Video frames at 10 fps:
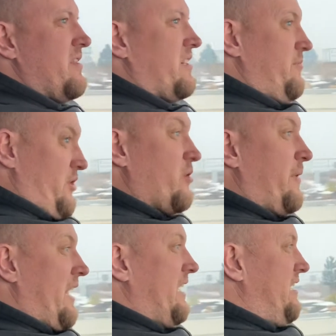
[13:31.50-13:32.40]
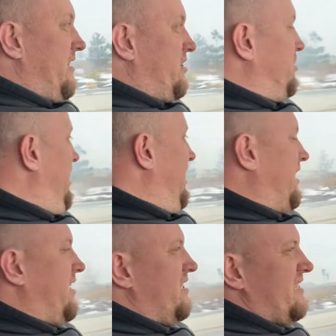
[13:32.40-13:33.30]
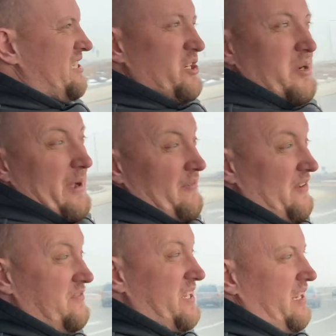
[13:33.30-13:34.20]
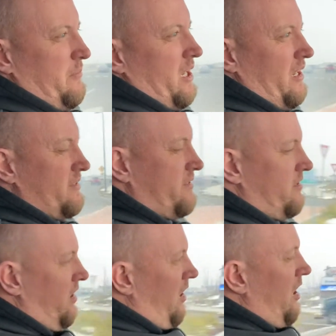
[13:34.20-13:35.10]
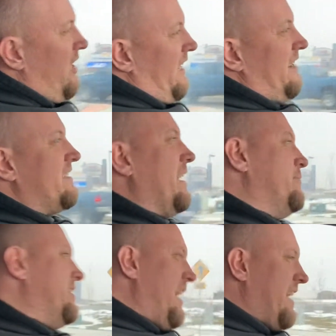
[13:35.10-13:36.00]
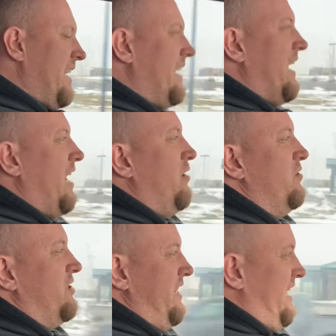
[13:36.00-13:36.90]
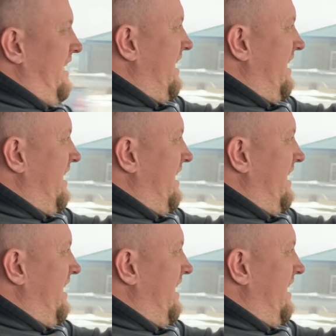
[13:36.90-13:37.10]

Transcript: computer back into the truck, it took about 15 minutes. You have to get taking it out, cleaning